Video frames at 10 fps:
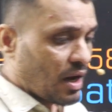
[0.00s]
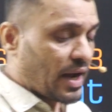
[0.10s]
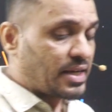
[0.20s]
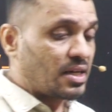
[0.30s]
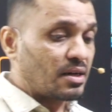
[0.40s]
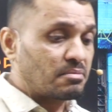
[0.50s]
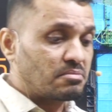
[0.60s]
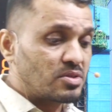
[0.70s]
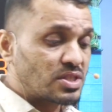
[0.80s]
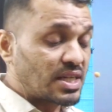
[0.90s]
and uh,
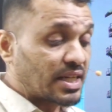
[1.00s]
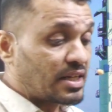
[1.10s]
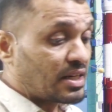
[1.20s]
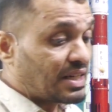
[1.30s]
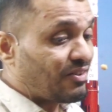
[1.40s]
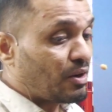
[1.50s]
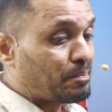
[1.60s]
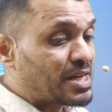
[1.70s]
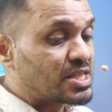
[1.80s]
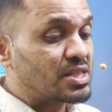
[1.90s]
certain
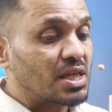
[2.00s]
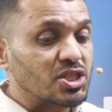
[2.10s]
developments in the